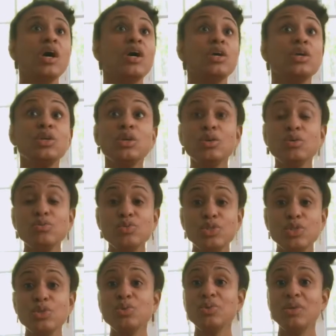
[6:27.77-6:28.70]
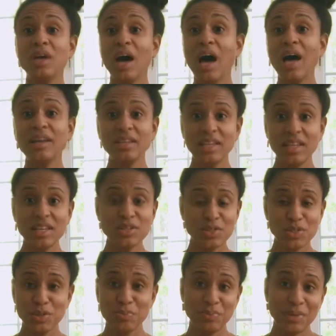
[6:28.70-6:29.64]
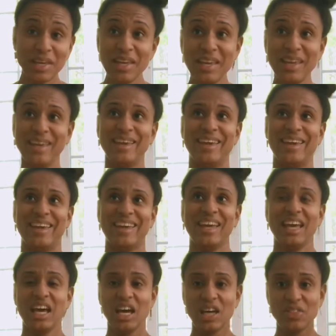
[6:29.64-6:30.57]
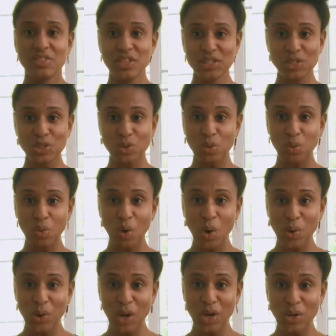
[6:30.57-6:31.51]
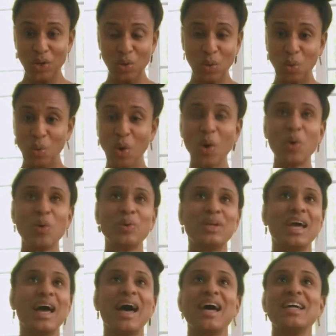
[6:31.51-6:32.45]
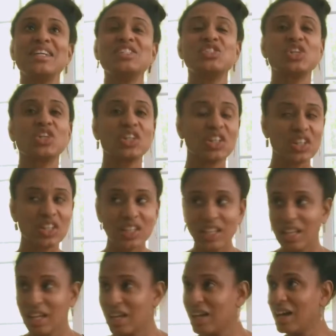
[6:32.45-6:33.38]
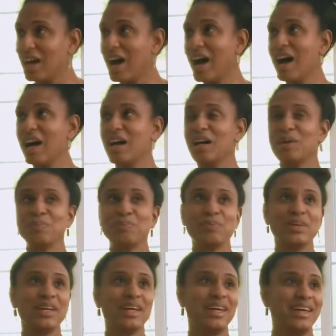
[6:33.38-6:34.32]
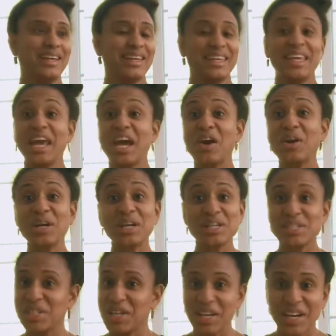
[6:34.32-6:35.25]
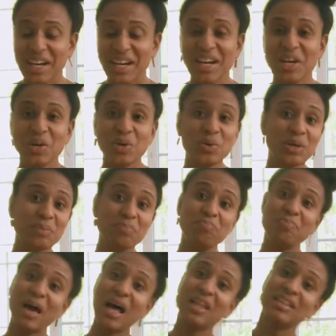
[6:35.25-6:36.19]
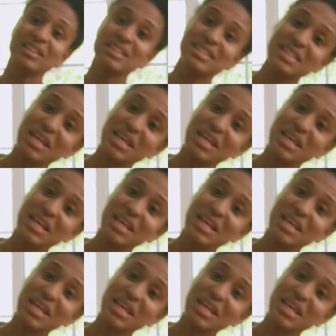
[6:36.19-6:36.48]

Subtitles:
you do not need to be this quote unquote agile character who can balance